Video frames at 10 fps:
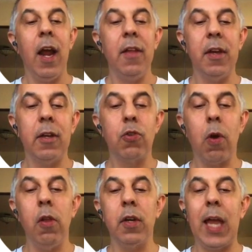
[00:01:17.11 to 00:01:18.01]
And the
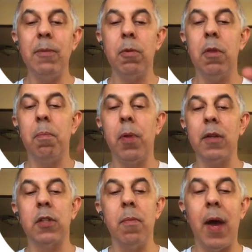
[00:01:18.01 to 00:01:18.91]
controller keeps it within
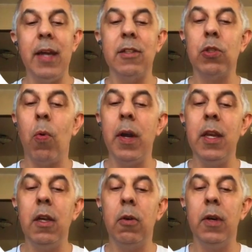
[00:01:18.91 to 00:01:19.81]
plus or minus 20
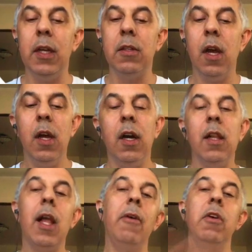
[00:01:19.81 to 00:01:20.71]
degrees,
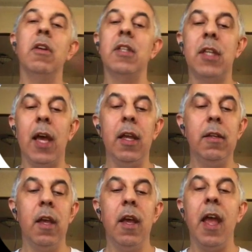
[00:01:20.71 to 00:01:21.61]
allowing you to set it
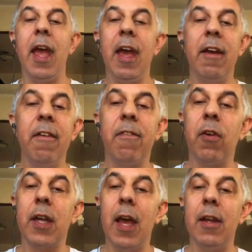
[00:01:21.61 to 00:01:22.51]
and
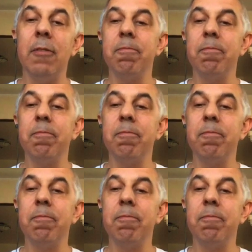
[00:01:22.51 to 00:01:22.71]
forget it.